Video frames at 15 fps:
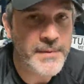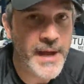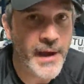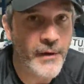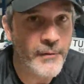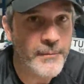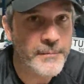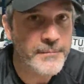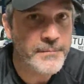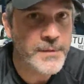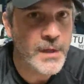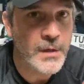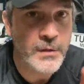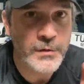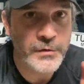Now,
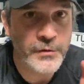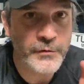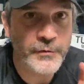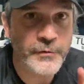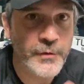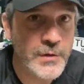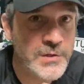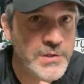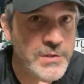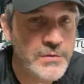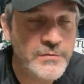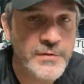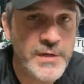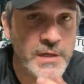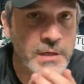the first
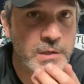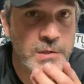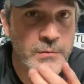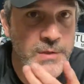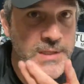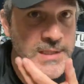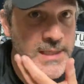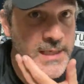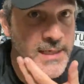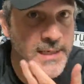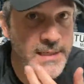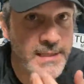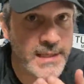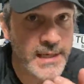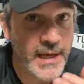two videos we did
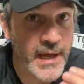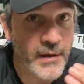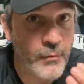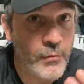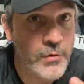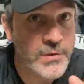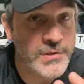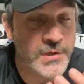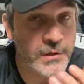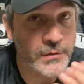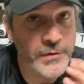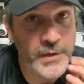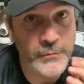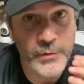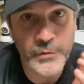at
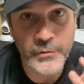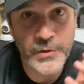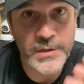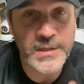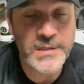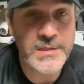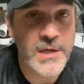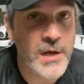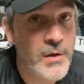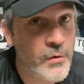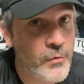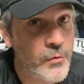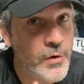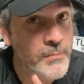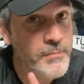Warzone that we released
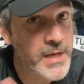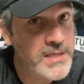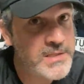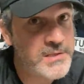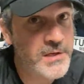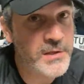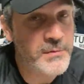were based on the